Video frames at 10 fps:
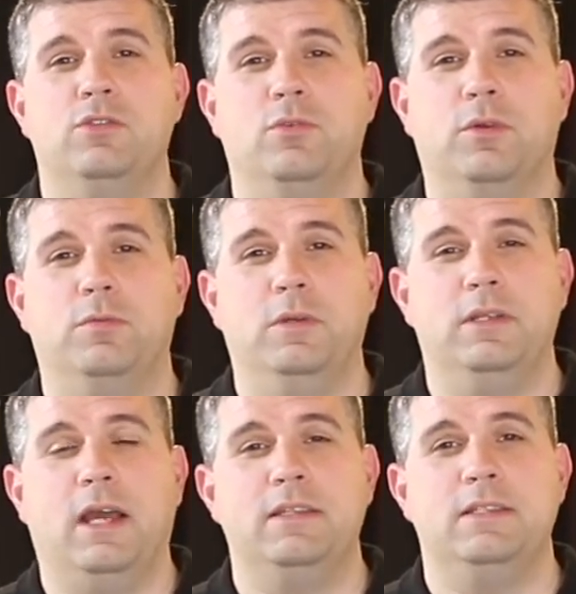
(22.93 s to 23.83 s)

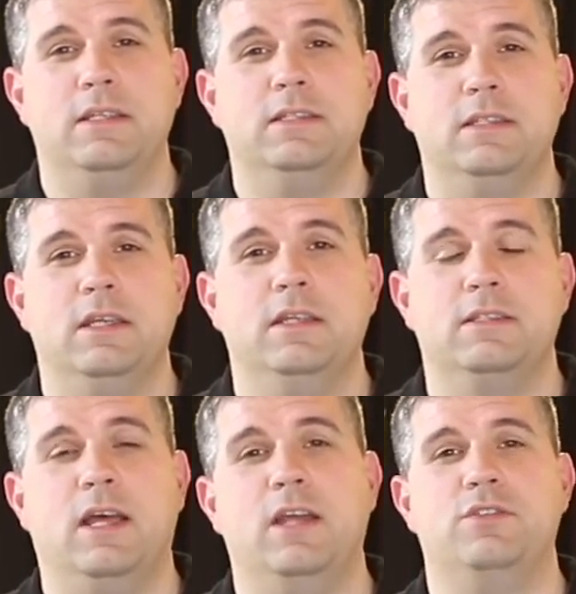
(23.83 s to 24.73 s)
northwood.cc
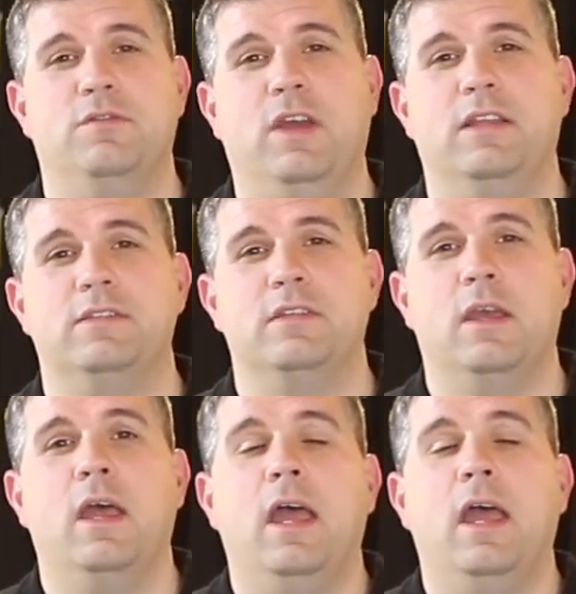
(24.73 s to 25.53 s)
slash events.